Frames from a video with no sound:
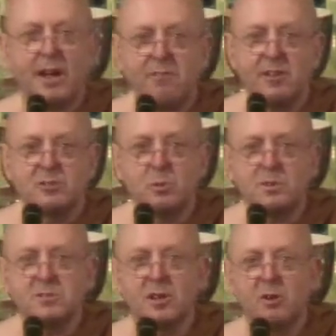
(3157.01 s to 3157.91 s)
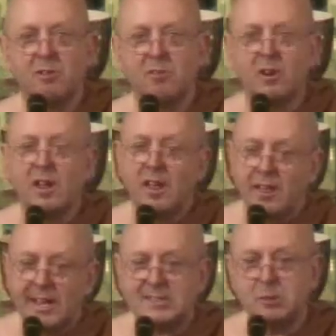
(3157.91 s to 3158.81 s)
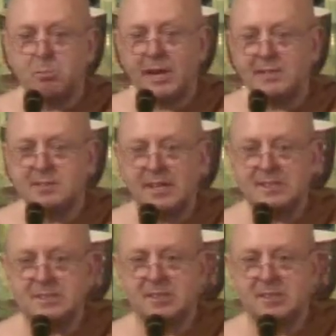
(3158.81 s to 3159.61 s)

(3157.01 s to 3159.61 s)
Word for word: everything's always going wrong, that's a bad test.